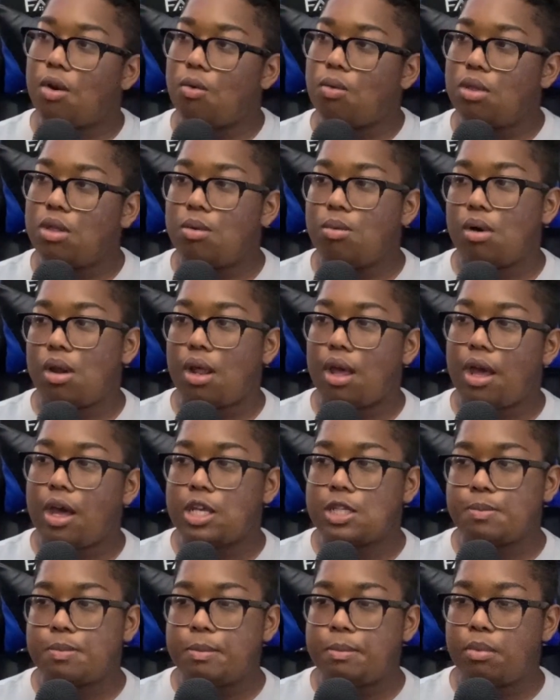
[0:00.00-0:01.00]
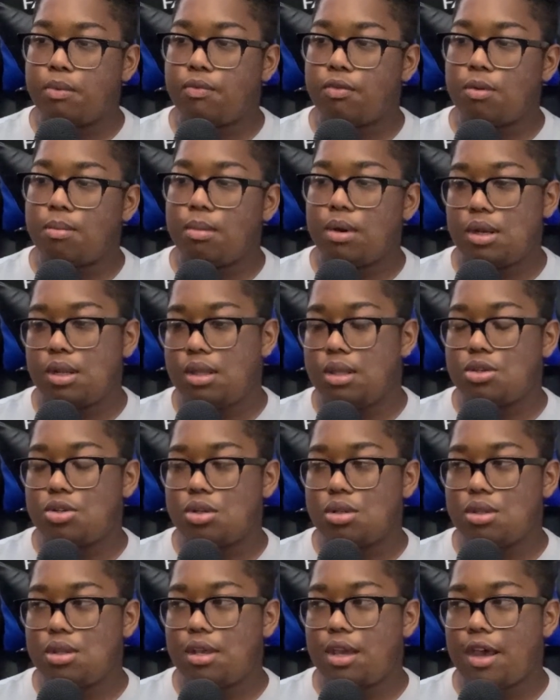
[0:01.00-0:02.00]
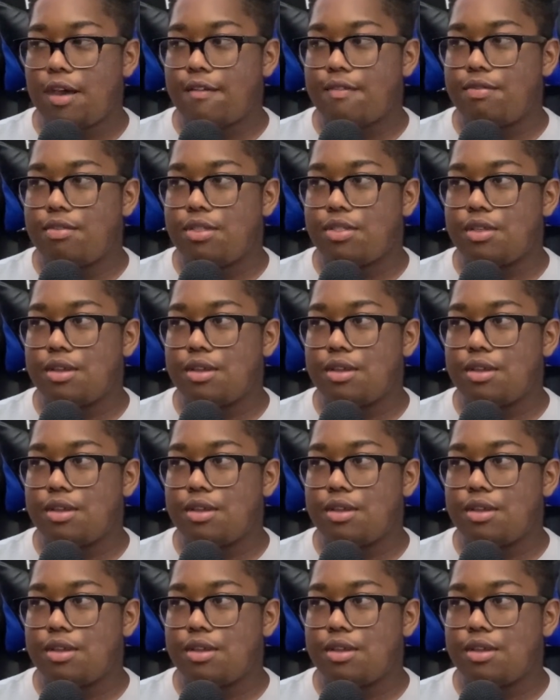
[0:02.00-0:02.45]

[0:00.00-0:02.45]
don't really want to ask people for money. Shouldn't they have the